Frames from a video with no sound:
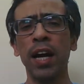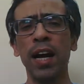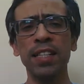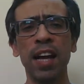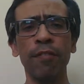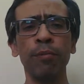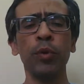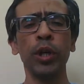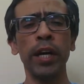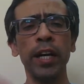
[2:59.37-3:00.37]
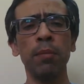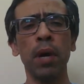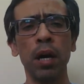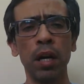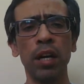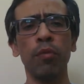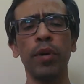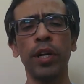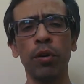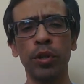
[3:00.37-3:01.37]
as I've shared in my earlier
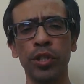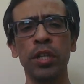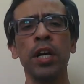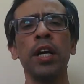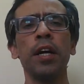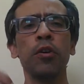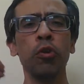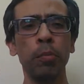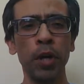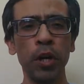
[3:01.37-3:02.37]
videos. It could be